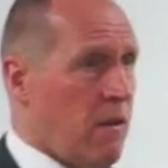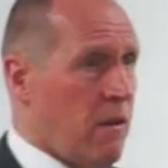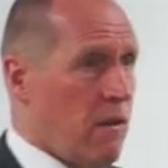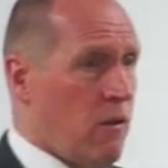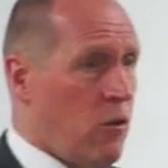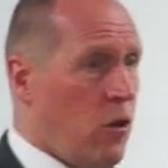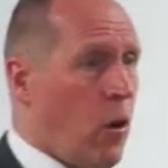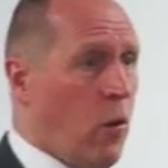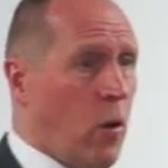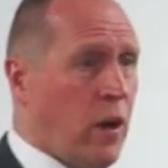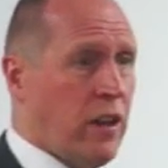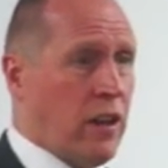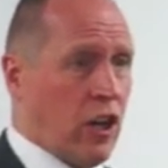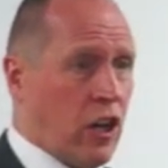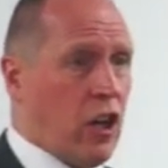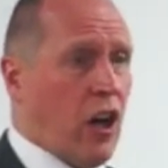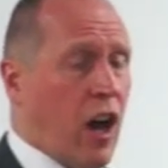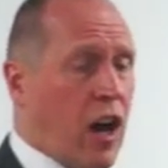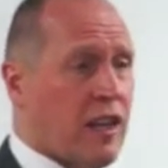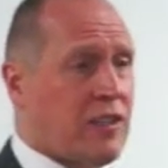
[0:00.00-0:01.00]
knowing that
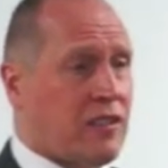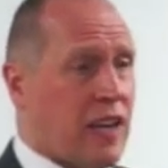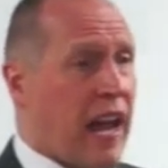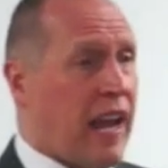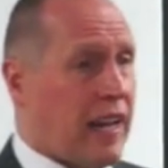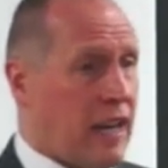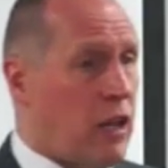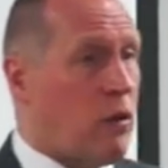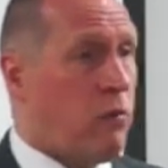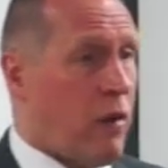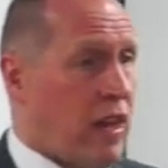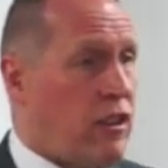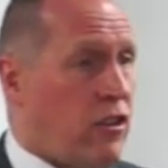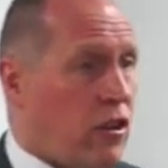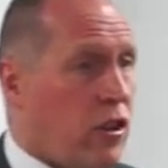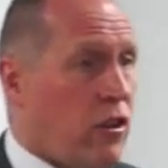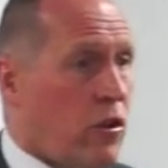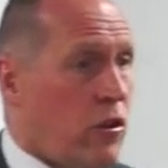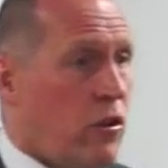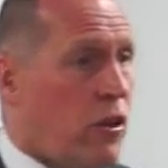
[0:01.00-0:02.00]
God's actually with
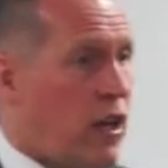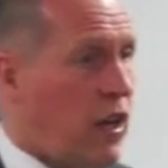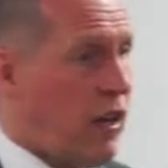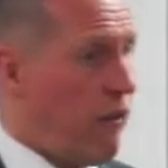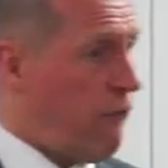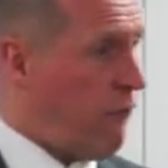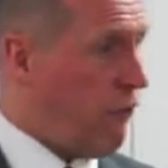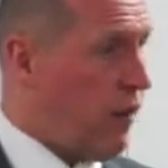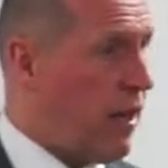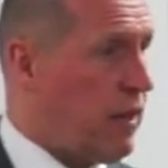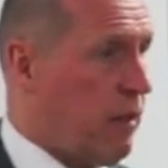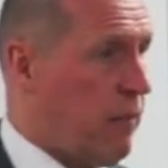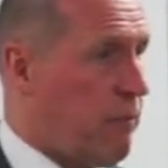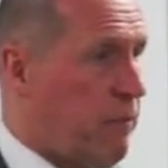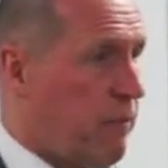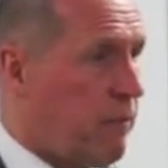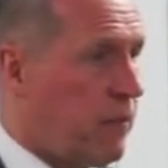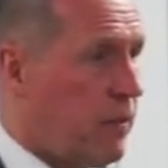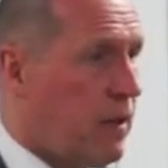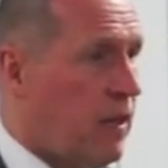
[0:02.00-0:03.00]
you. You can feel Him.
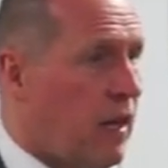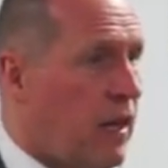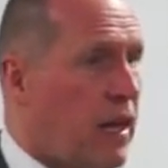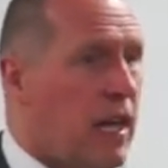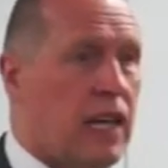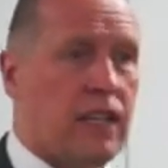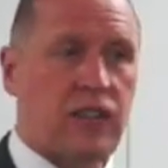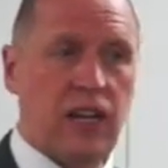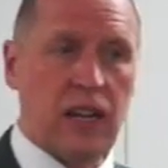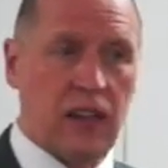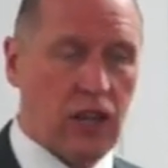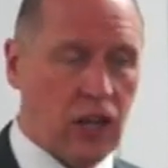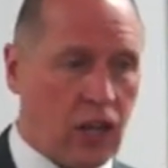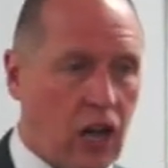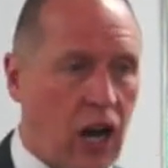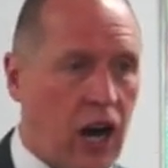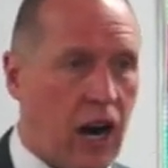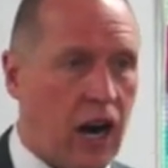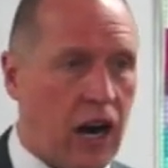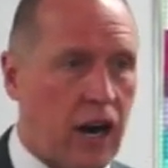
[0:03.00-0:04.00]
He's in the
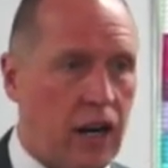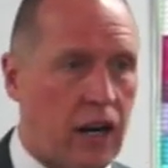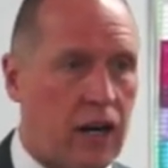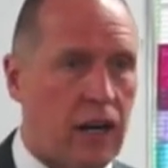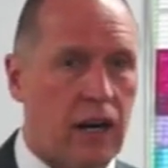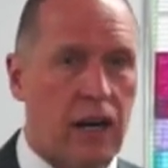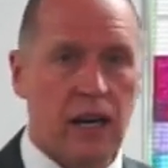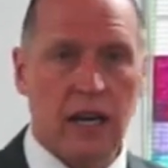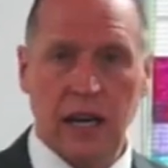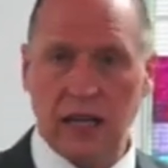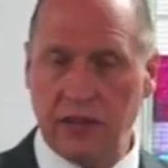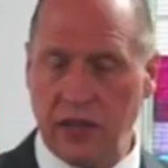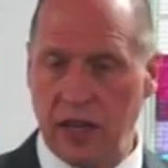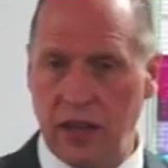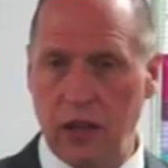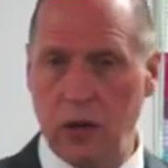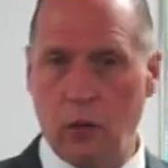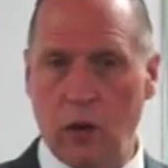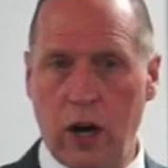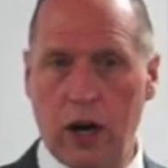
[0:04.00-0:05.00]
car. He's in
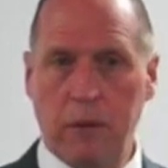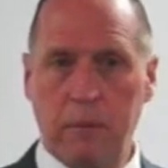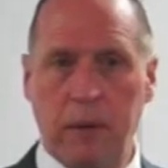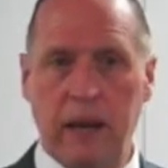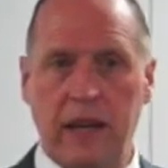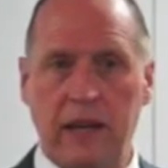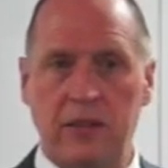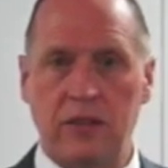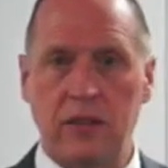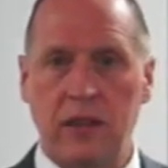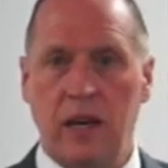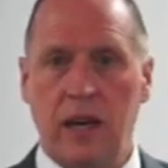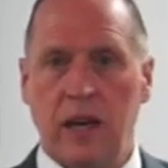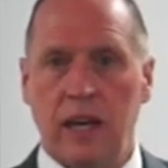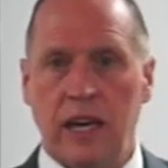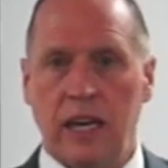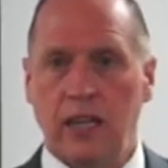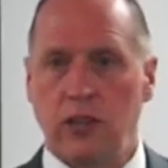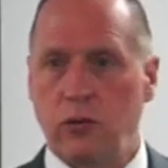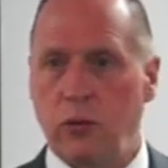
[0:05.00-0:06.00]
the workplace.
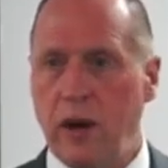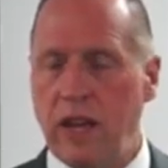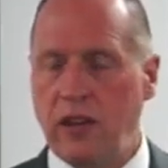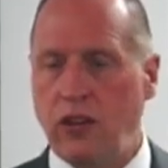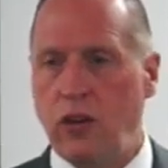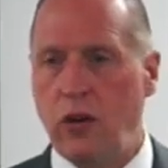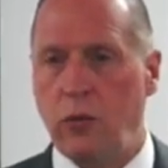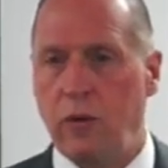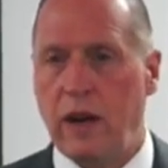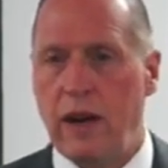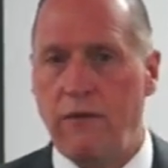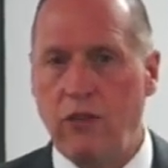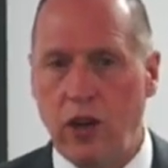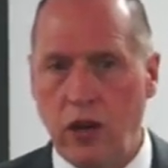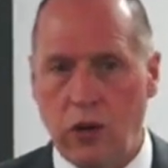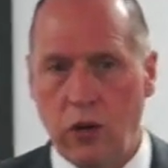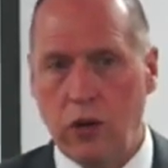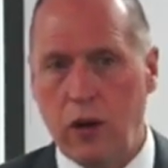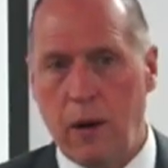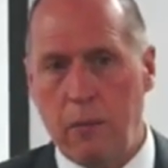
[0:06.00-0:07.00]
He's with you whenever you
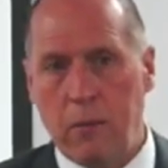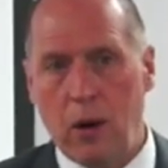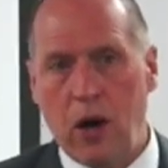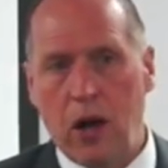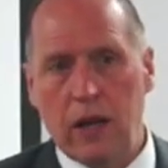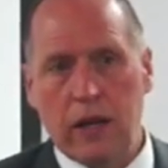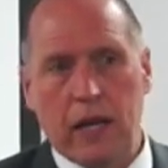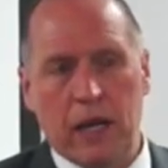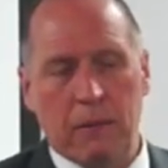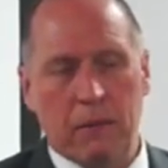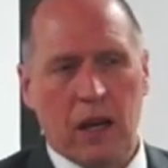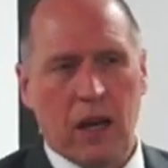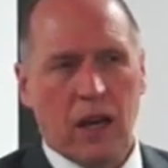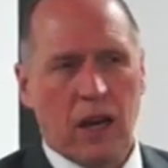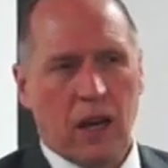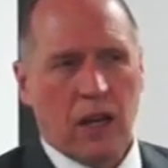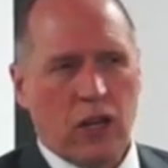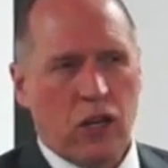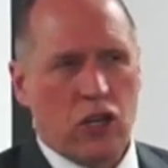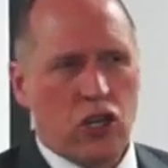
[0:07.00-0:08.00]
go to a ball game.
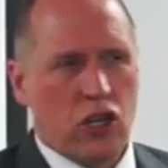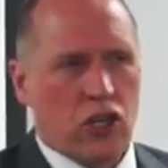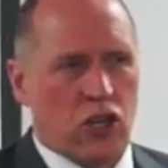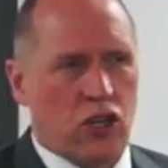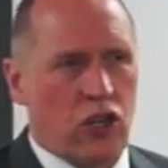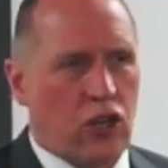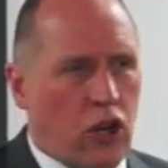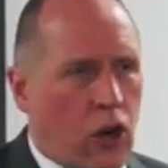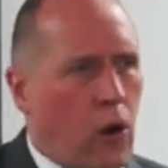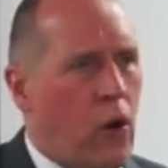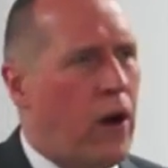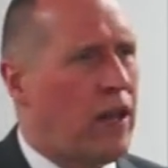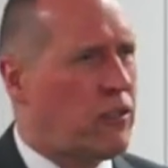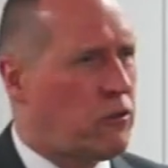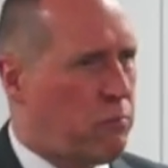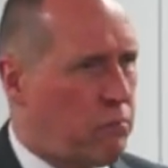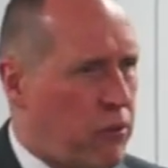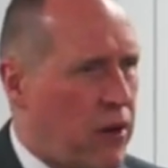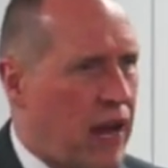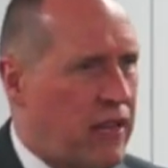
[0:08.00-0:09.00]
You just know His
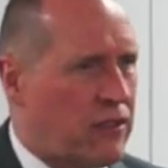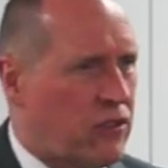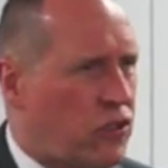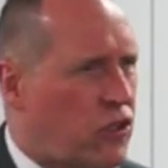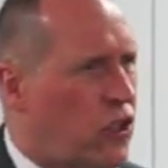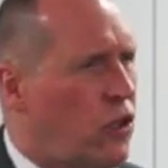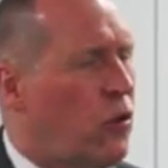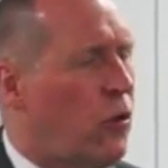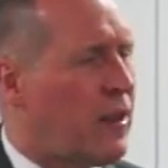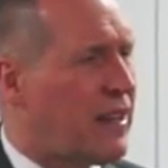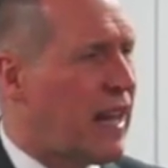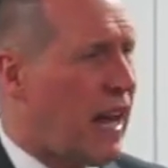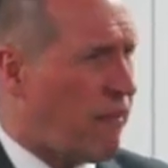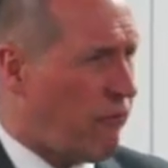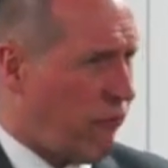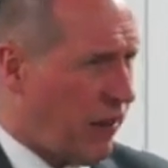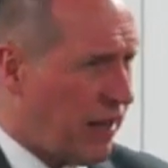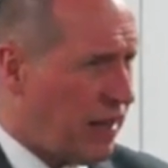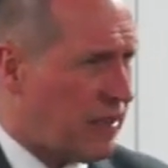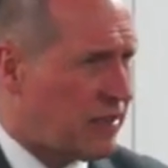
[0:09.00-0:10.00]
presence. Do you know what that
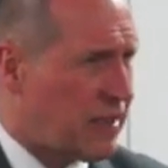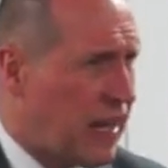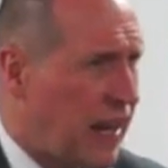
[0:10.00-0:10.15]
feeling's